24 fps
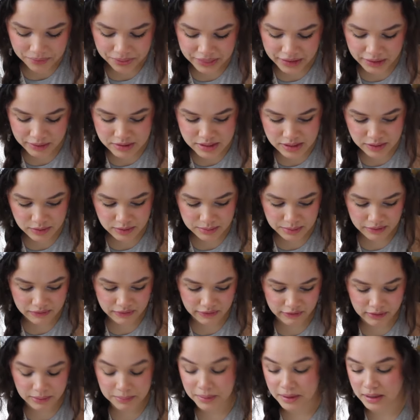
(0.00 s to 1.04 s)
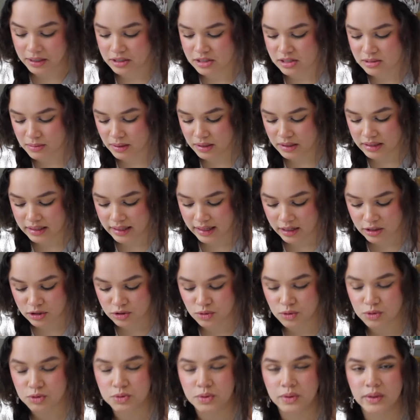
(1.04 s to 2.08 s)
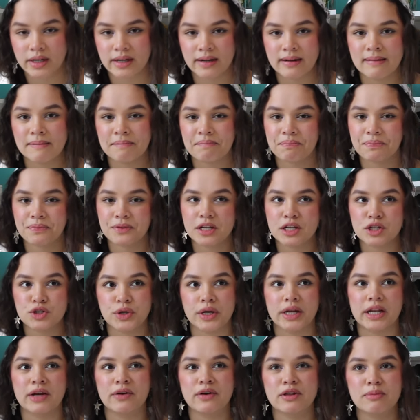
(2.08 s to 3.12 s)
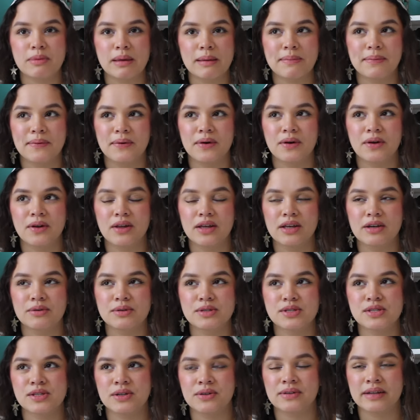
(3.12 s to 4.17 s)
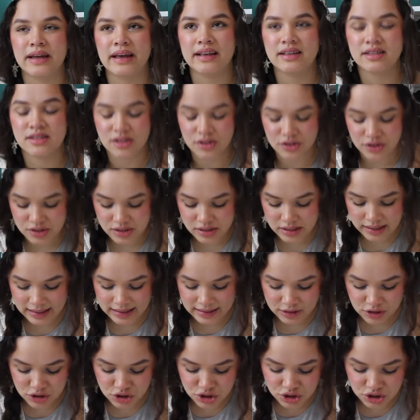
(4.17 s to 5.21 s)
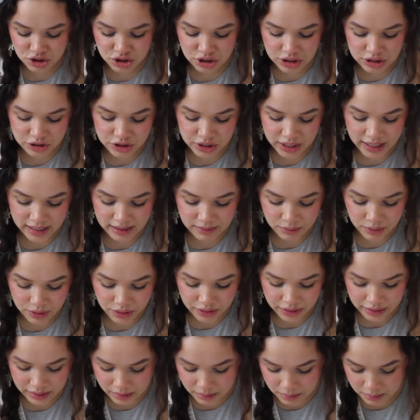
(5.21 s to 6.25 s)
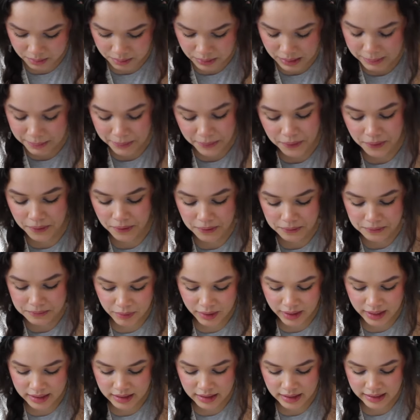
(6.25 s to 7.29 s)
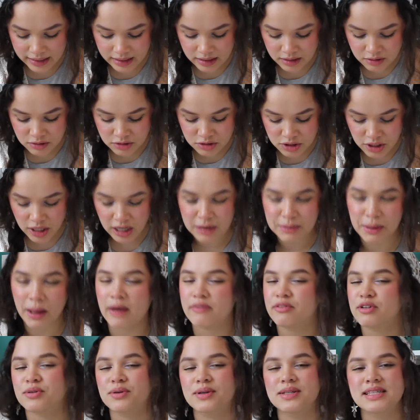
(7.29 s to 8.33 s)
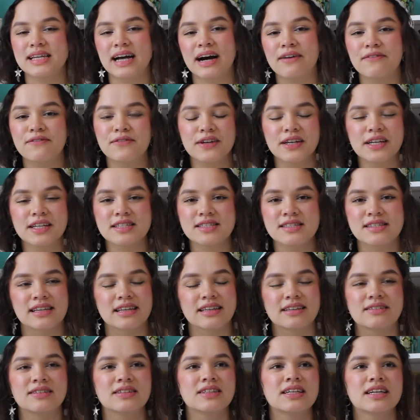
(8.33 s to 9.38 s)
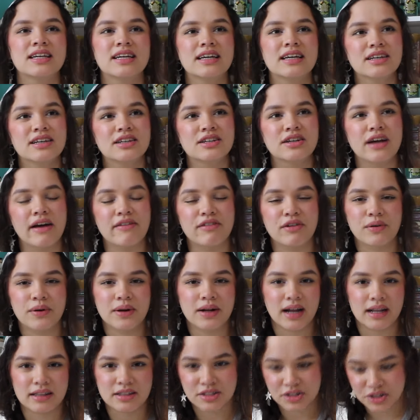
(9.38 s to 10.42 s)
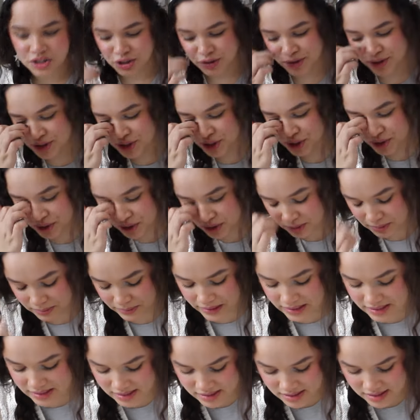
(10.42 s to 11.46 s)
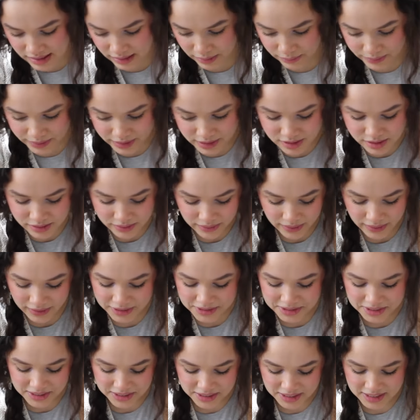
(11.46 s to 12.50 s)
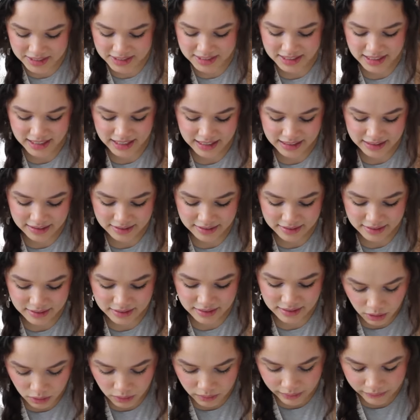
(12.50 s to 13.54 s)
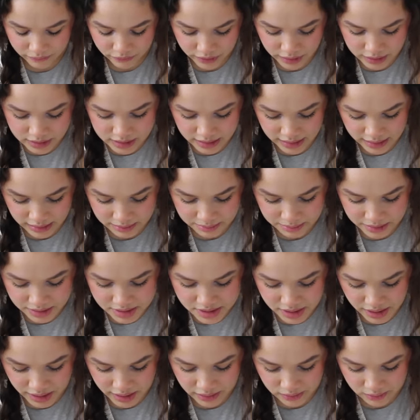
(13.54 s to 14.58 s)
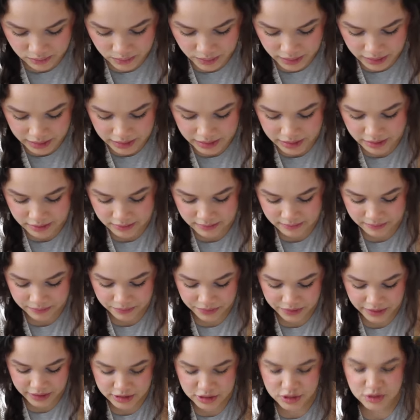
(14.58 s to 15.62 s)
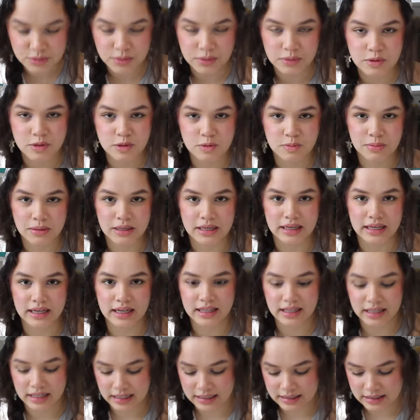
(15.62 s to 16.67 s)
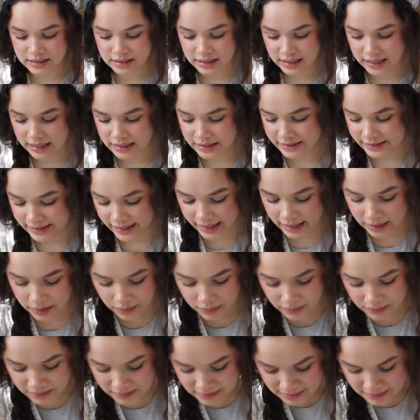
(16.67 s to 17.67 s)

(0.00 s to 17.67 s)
That was like one of my favorite parts about the actual tour, trading with people. It was so nice to just like chit chat with like people and like talk about everyone's outfits, and everyone got to show each other all the bracelets they worked so hard on. And oh, I forgot to add my second word. I just wrote speak and then I didn't add now.